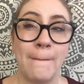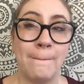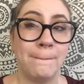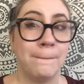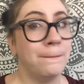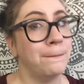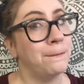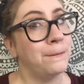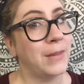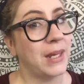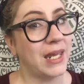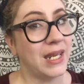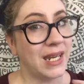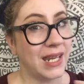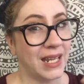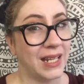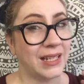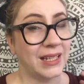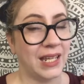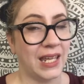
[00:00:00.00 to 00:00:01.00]

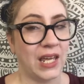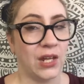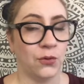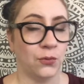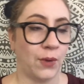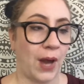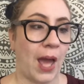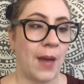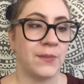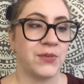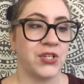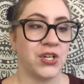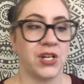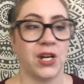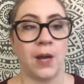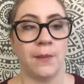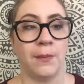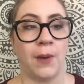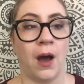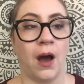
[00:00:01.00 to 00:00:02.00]
immediately
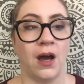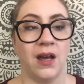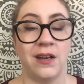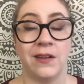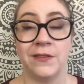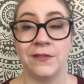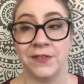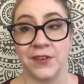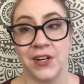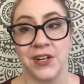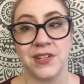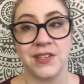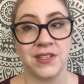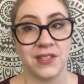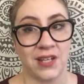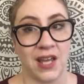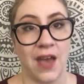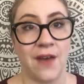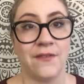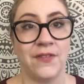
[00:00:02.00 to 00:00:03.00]
enraptured upon first
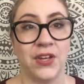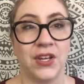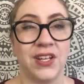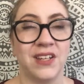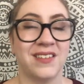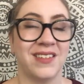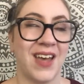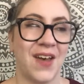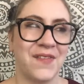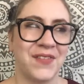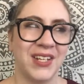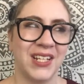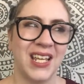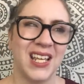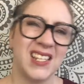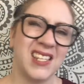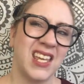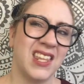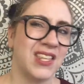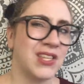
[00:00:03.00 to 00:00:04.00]
sniff. You can
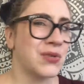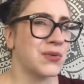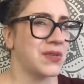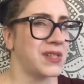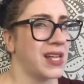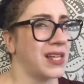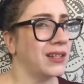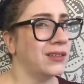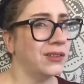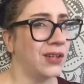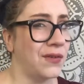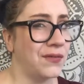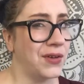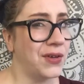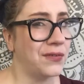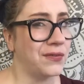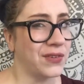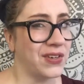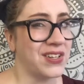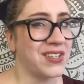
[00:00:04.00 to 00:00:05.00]
definitely say this was a love
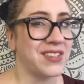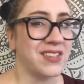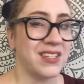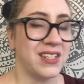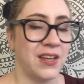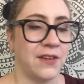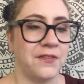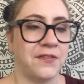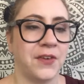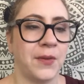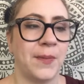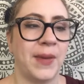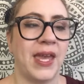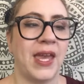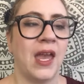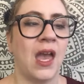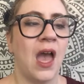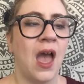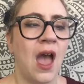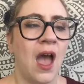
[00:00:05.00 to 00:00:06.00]
at first sniff for
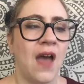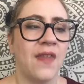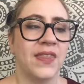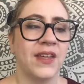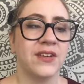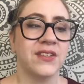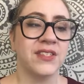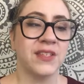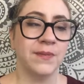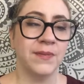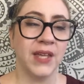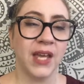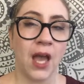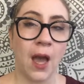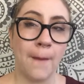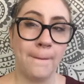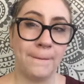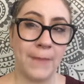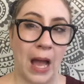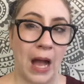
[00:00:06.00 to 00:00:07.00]
me. There's something
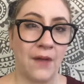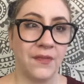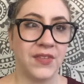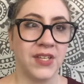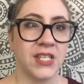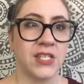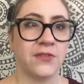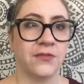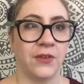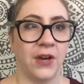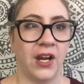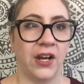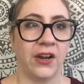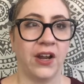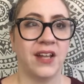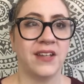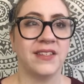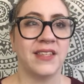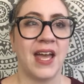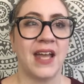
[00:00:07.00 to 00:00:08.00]
about this
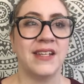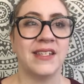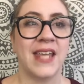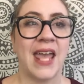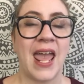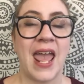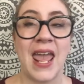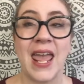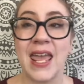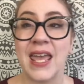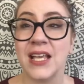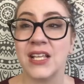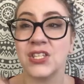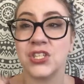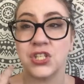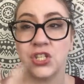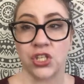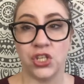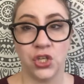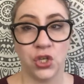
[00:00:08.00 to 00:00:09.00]
fragrance that
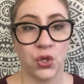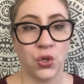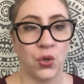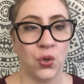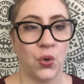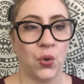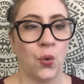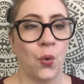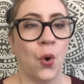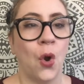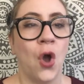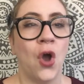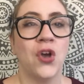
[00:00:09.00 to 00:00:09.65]
takes you